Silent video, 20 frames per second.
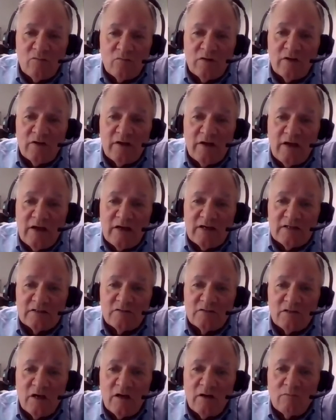really
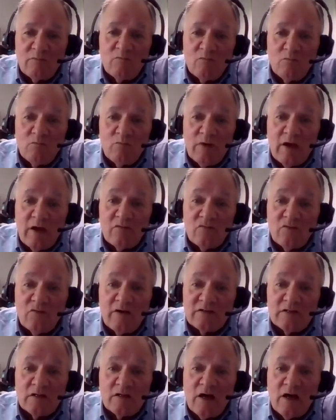has made
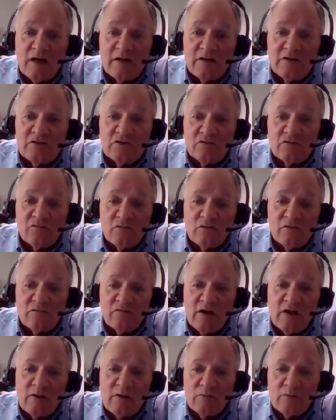things a lot easier for their
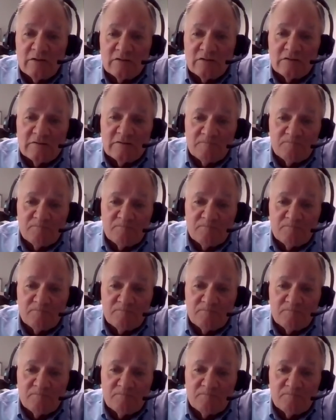families.